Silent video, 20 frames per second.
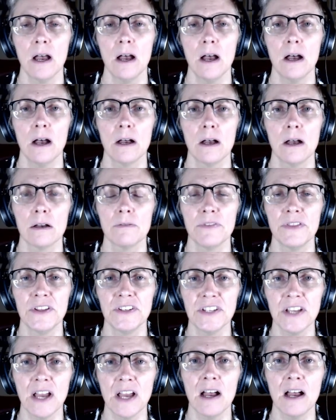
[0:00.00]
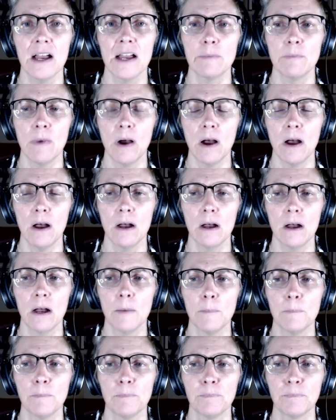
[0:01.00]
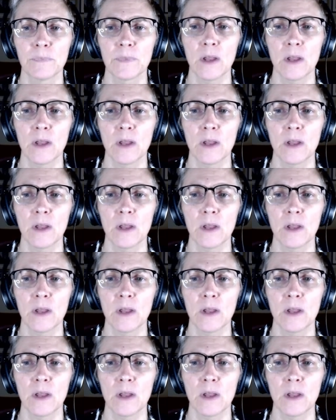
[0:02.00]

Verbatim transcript: of the time um,